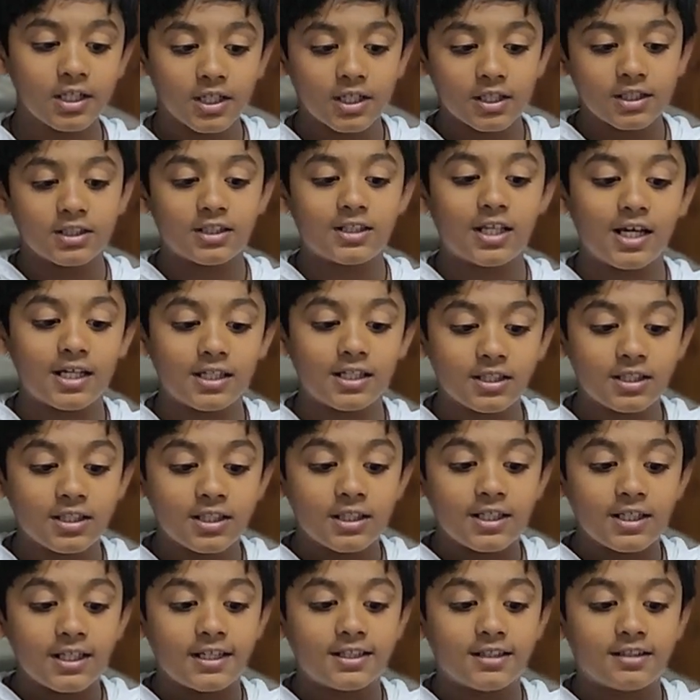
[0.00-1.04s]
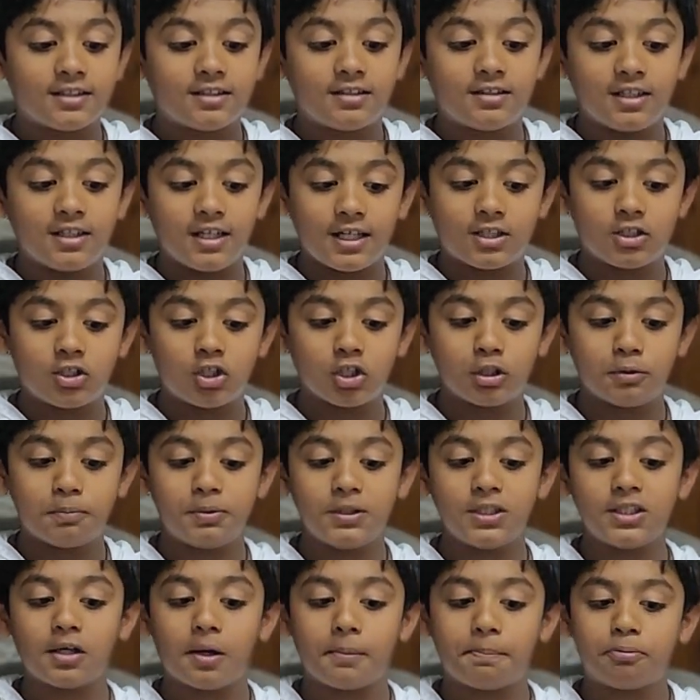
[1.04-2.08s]
then it could
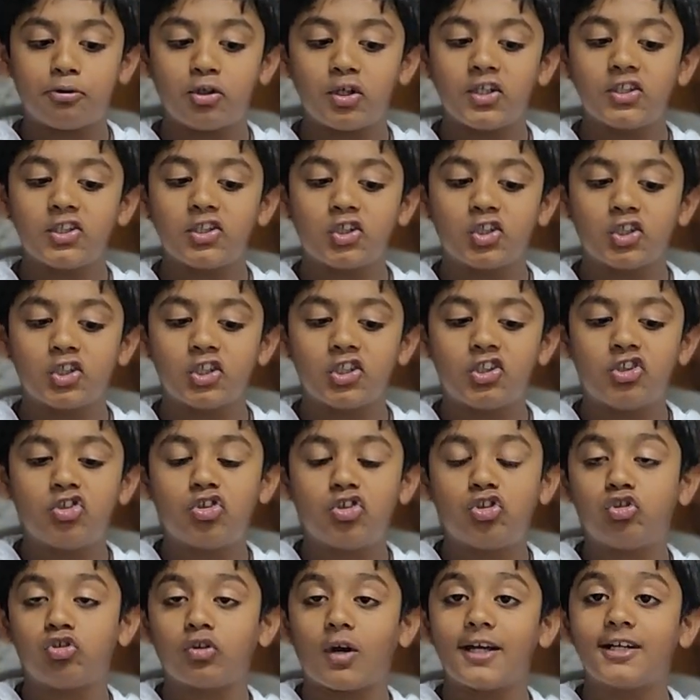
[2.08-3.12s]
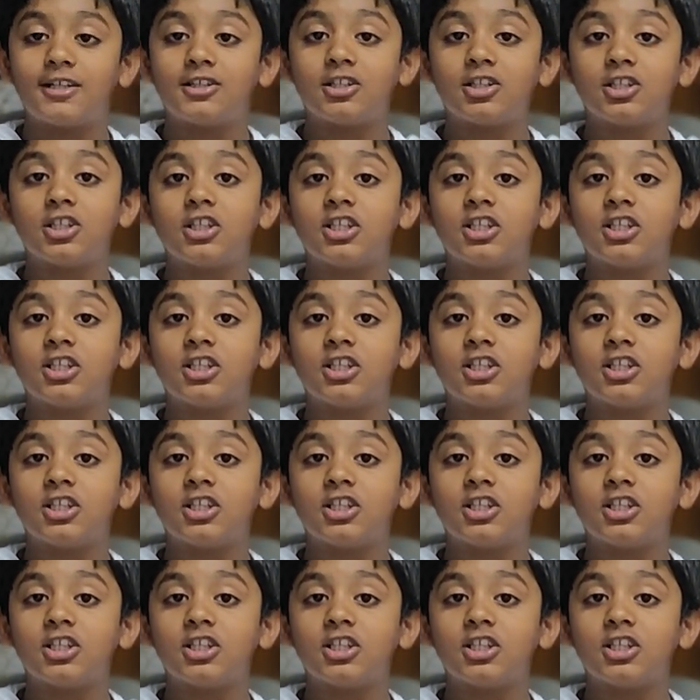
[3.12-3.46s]
be a pretty good striker,